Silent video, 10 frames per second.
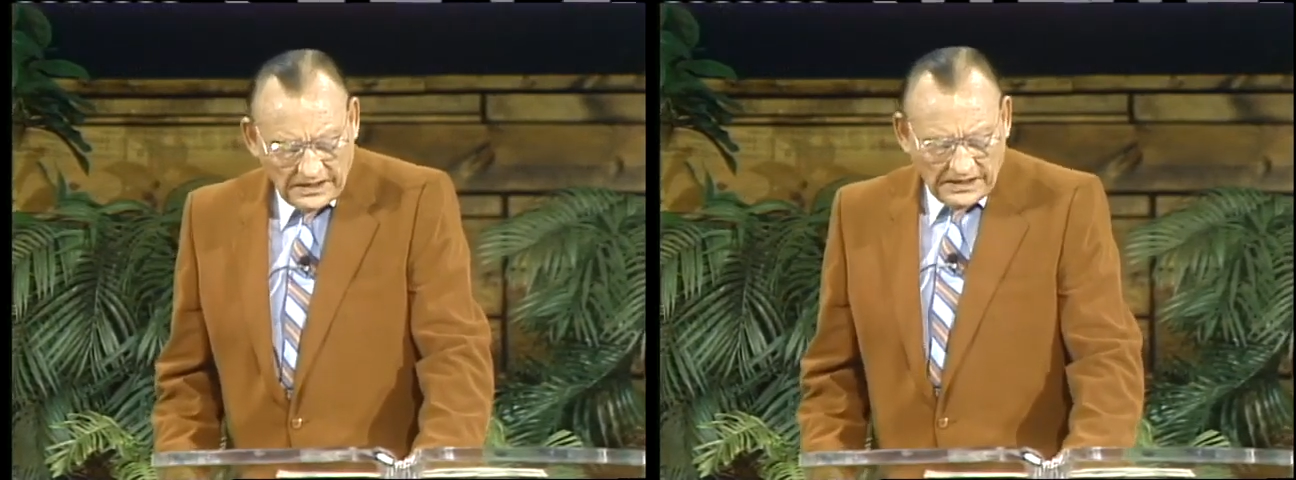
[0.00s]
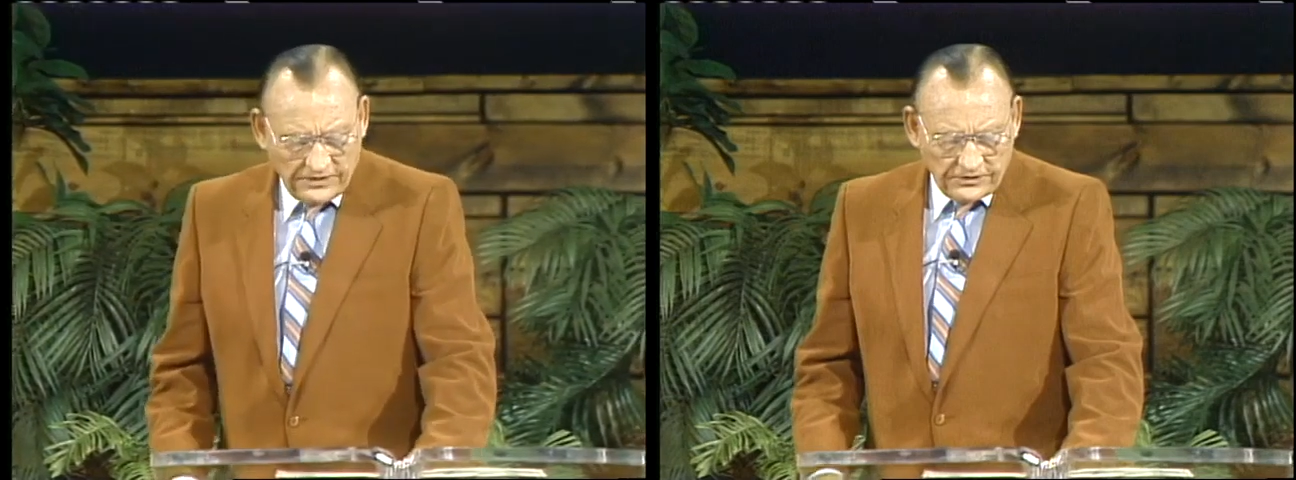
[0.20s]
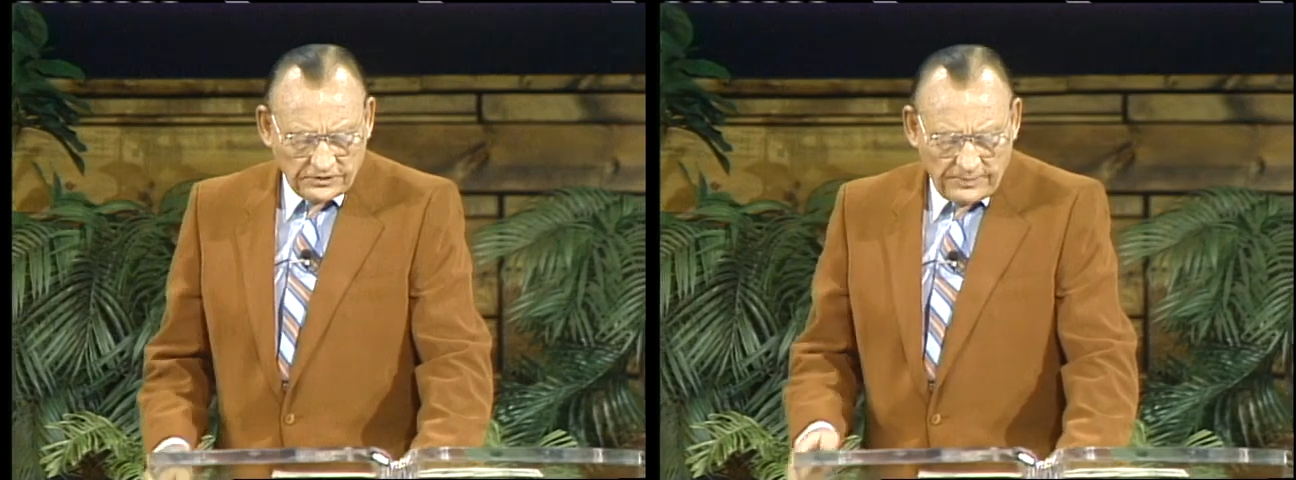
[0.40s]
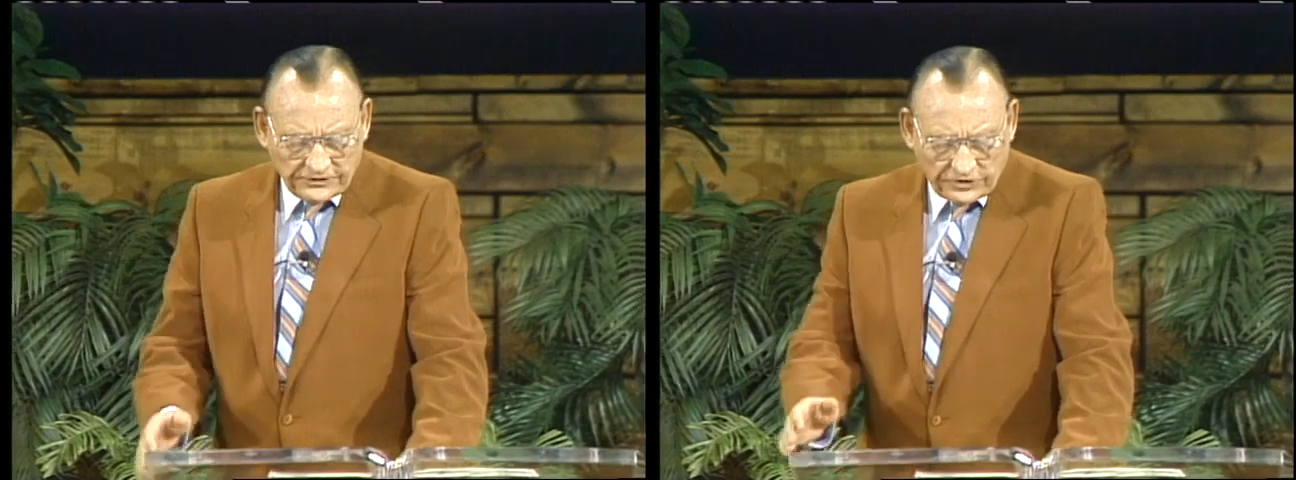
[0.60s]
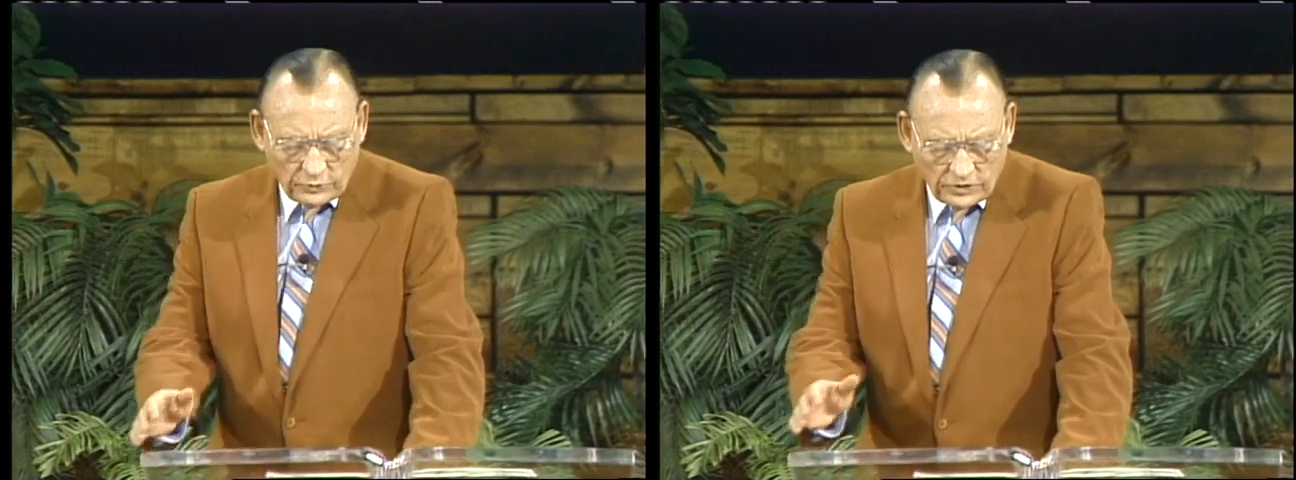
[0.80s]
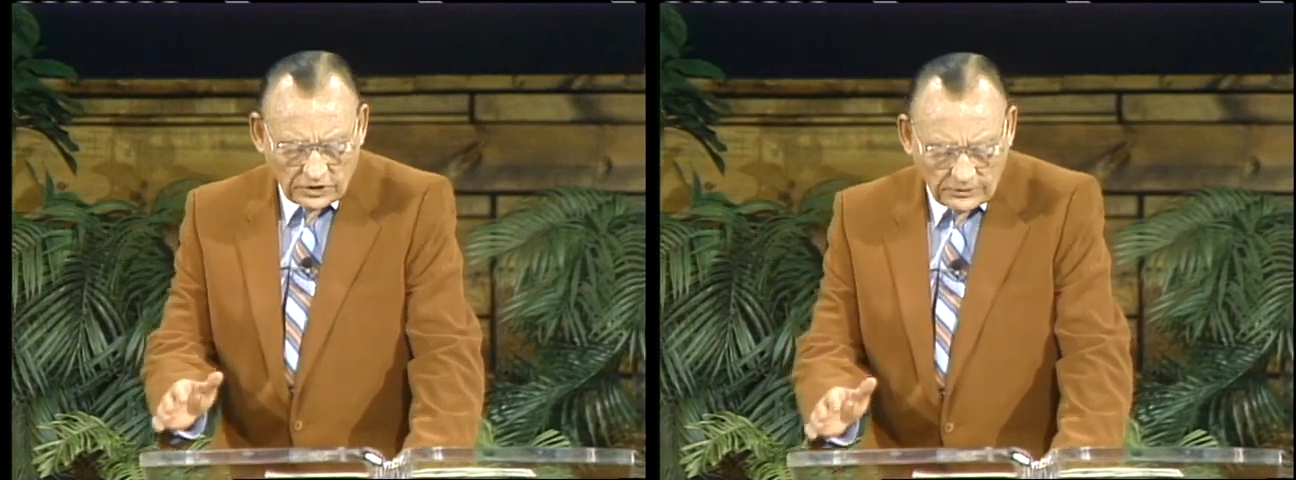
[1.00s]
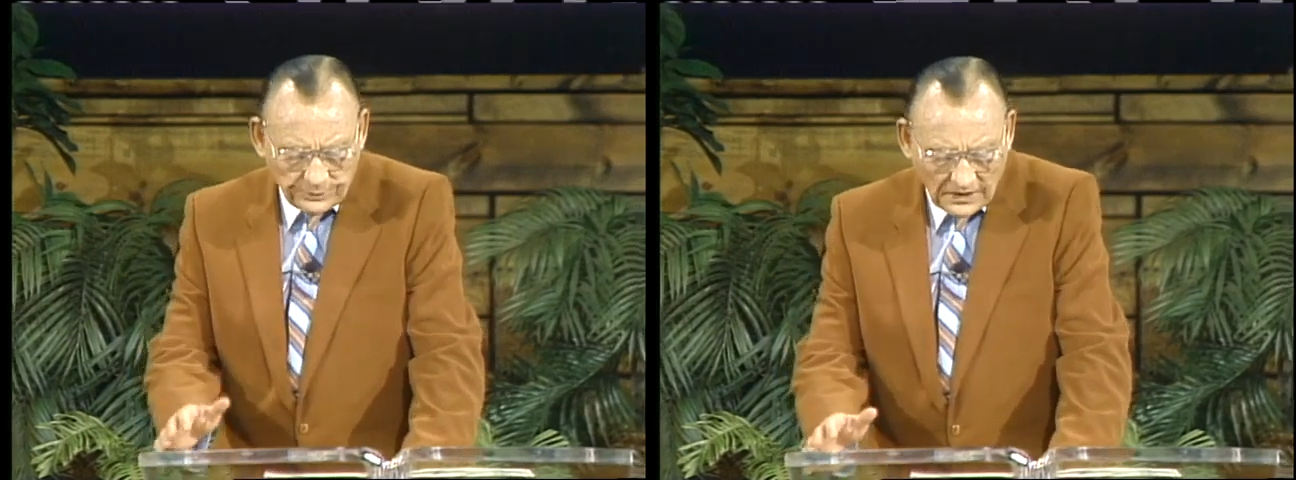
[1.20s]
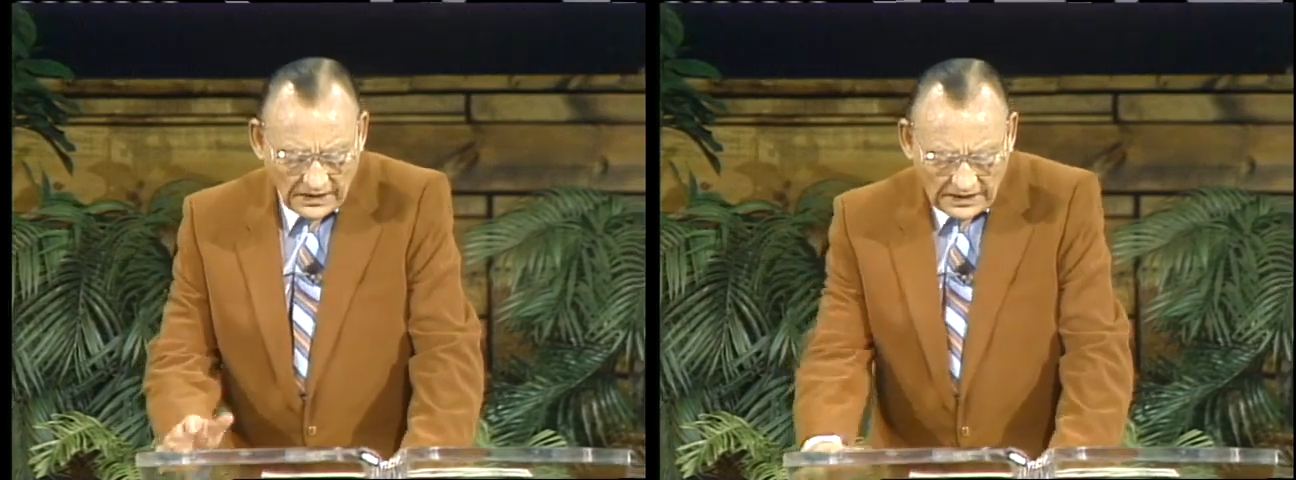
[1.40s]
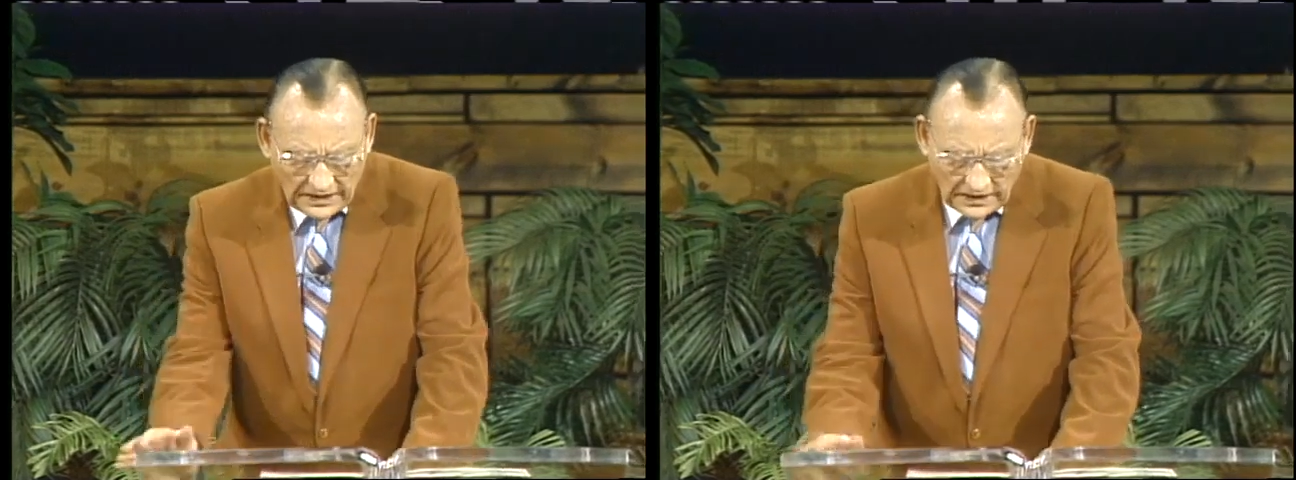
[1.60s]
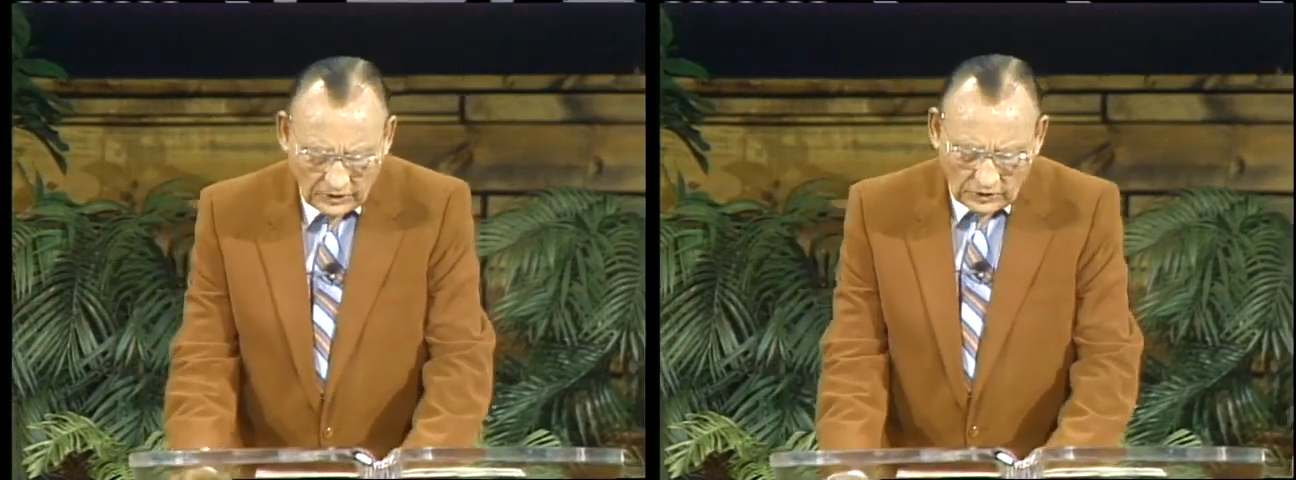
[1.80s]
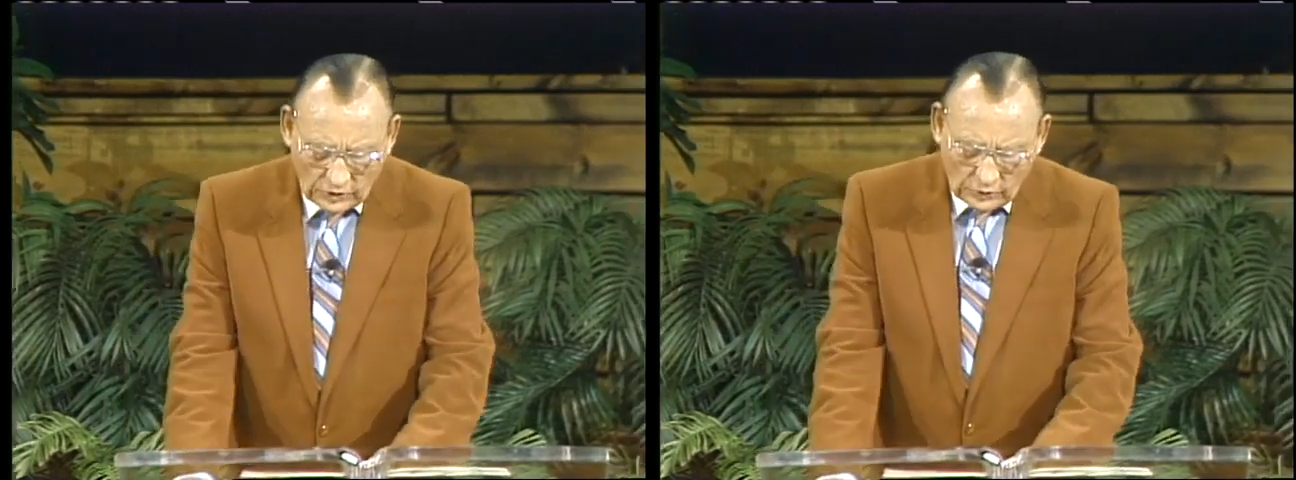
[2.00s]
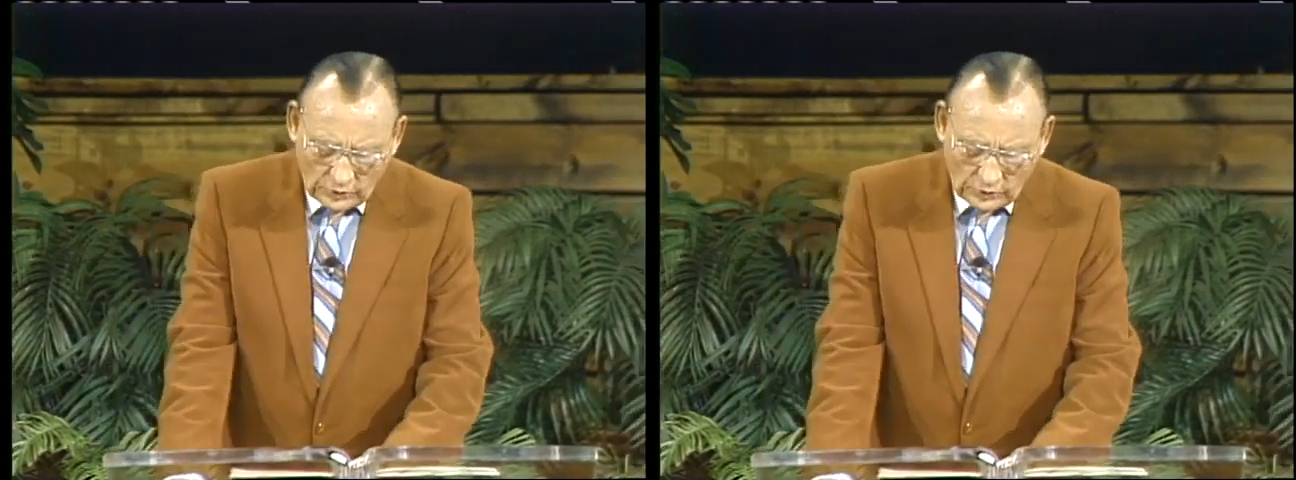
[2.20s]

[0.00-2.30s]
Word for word: Uh, the domestic world uh,